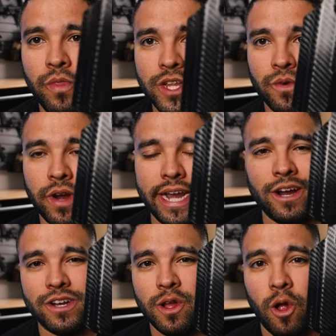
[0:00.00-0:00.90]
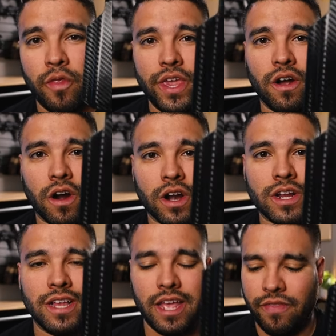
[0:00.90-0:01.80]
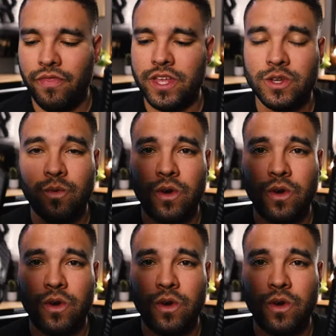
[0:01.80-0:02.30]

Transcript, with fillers: This one right here is called the Arc, and this